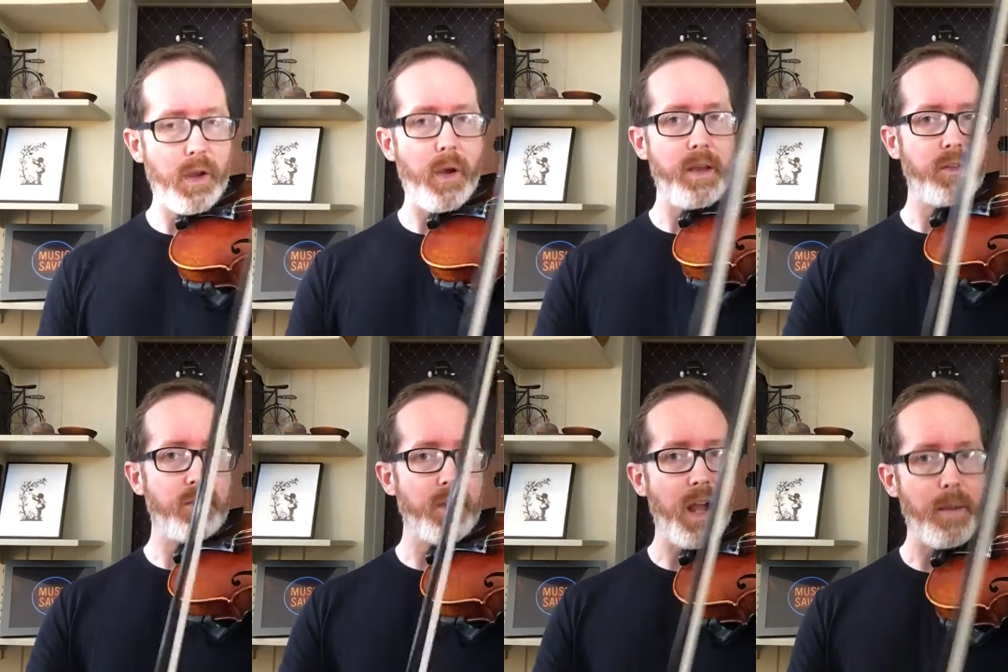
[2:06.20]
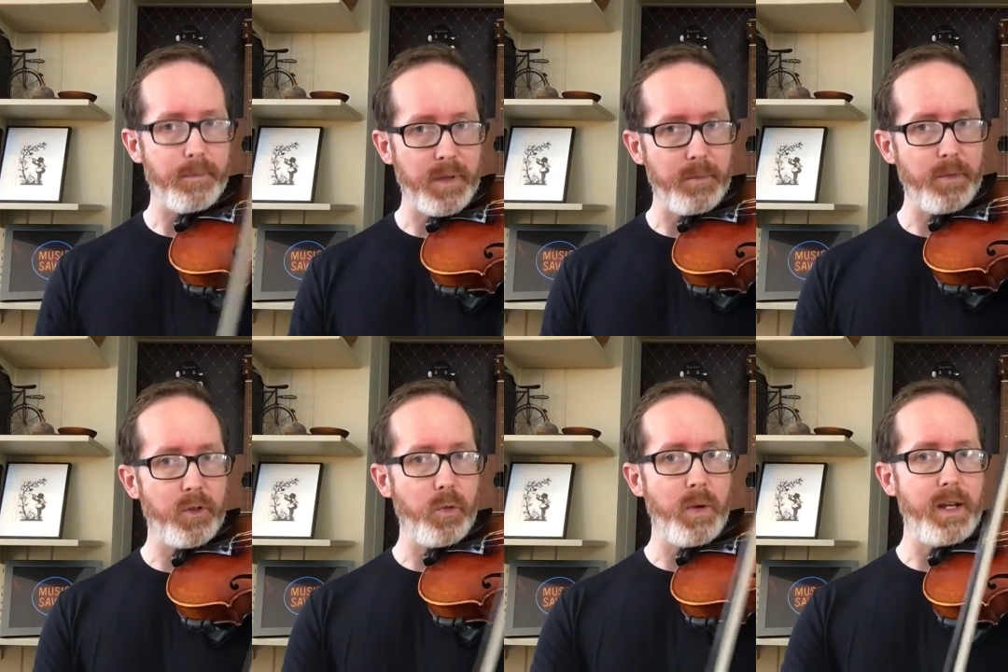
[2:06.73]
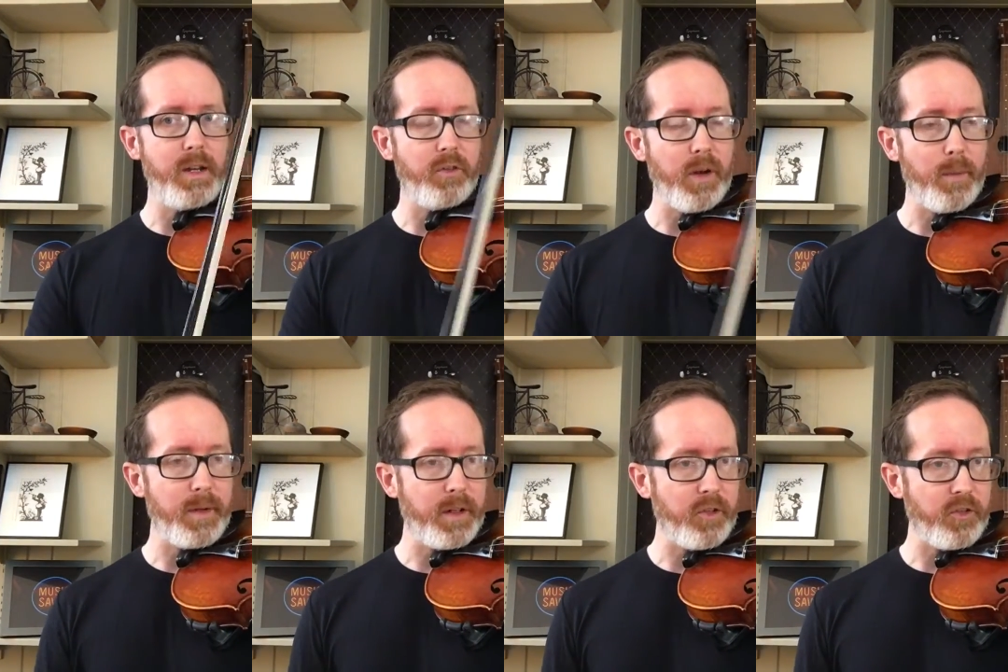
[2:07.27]
how I stop in between each
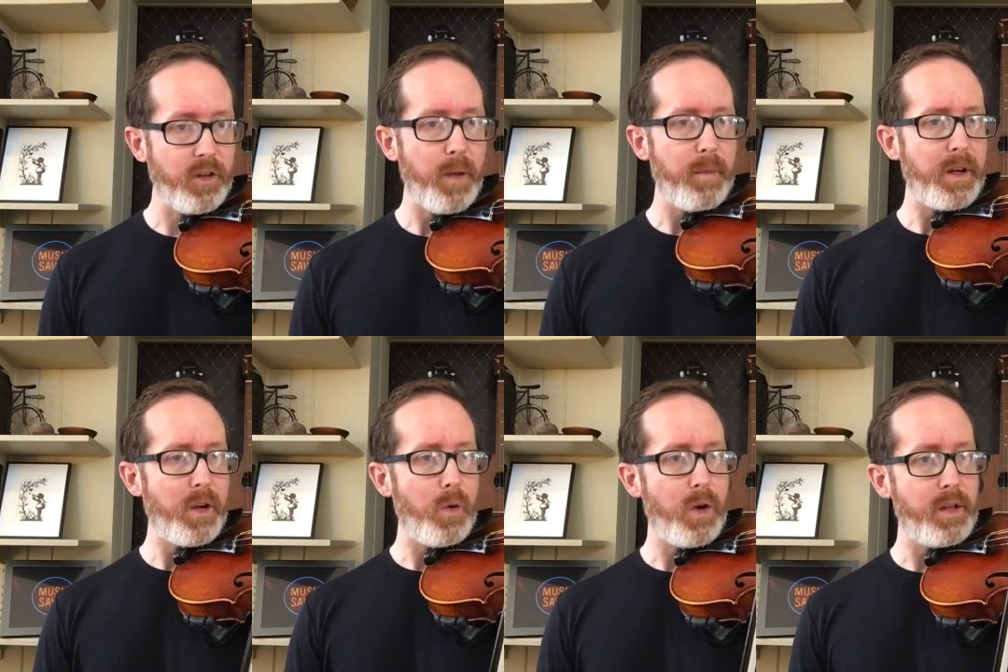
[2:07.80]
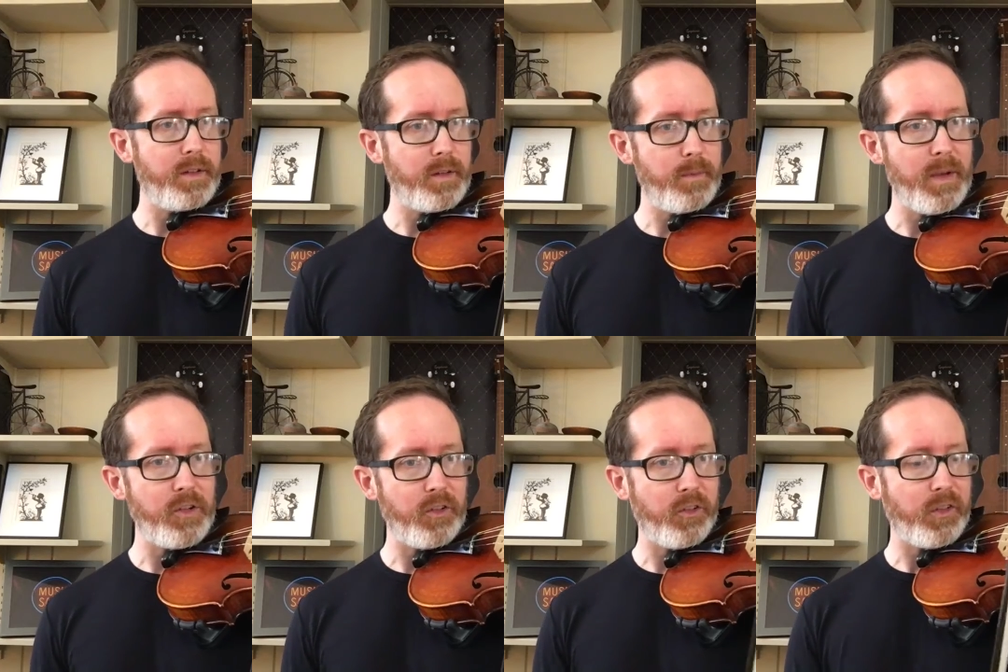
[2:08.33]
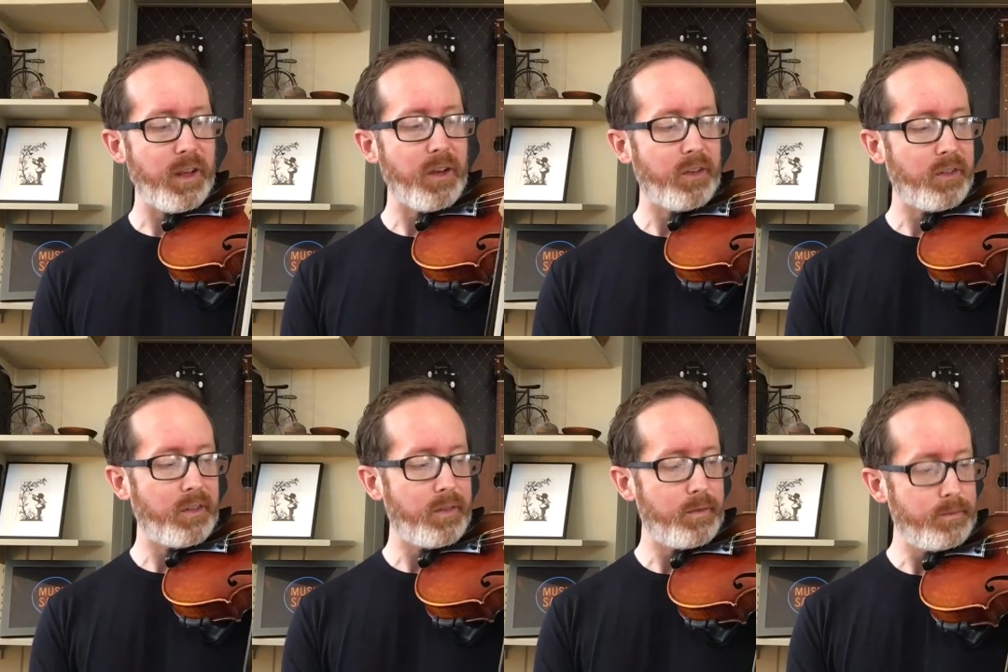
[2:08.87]
repetition. I'm going to go on to measure
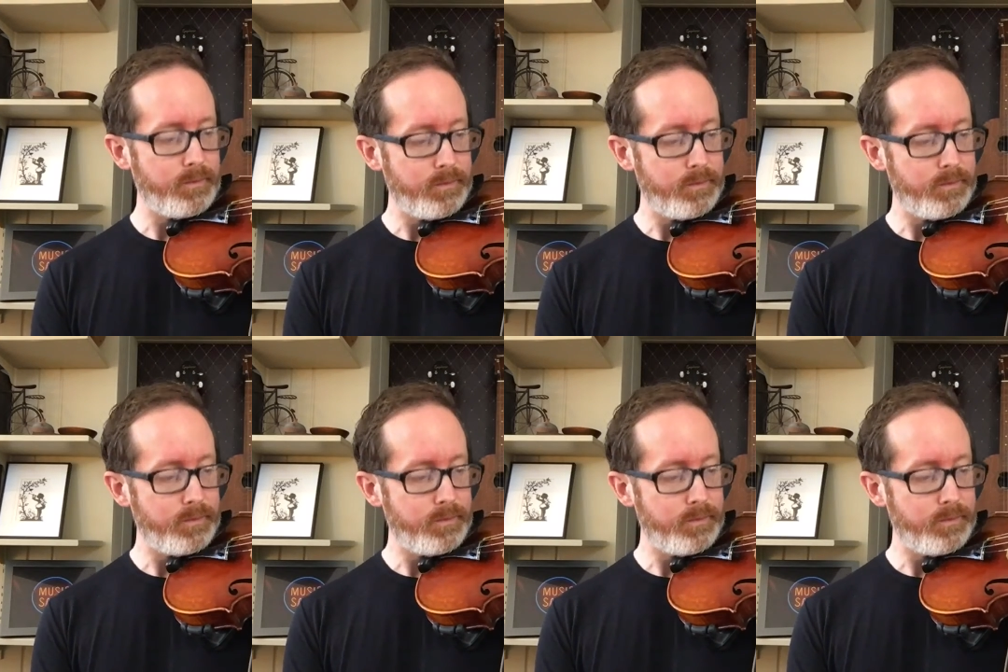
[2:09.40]
six.